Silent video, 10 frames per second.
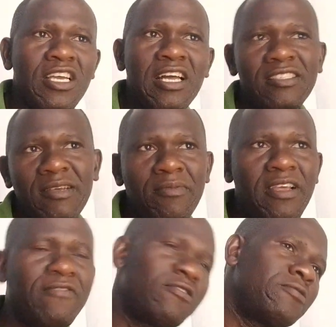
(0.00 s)
at some
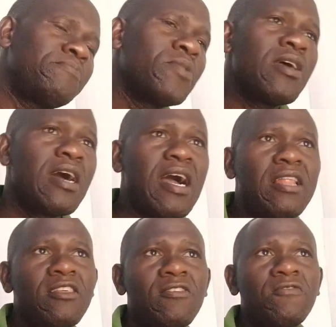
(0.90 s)
level, and
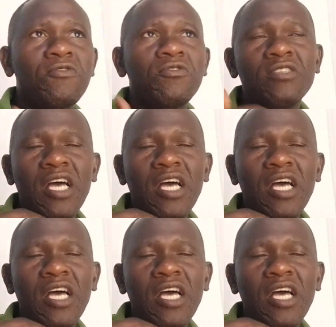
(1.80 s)
then of course